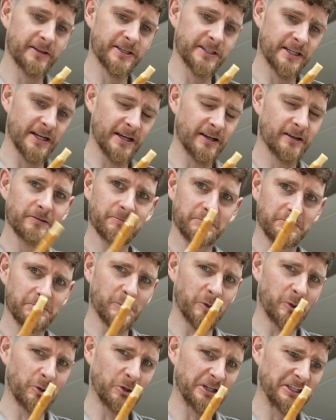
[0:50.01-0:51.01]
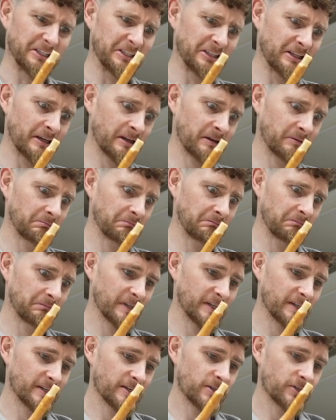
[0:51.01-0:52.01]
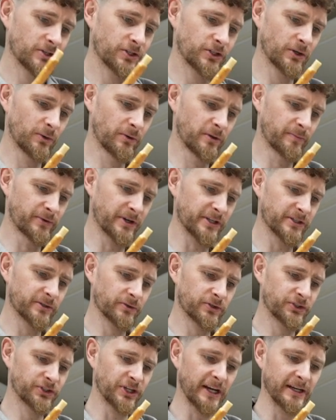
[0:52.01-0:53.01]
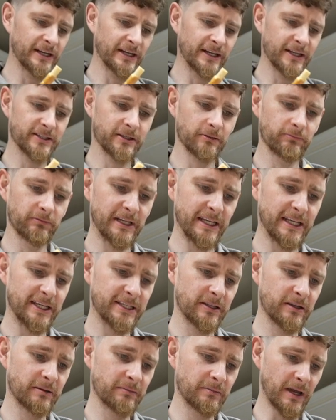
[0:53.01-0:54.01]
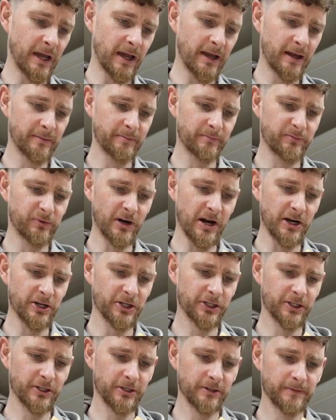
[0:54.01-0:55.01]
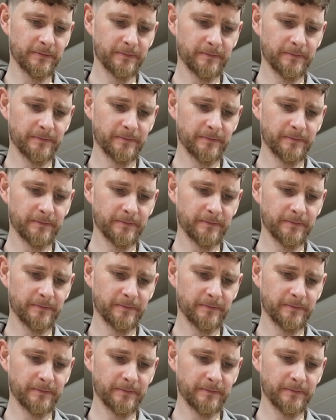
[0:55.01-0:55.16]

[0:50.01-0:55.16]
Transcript: of the stick. Already did that. Chew the bristles gently to release them and brush.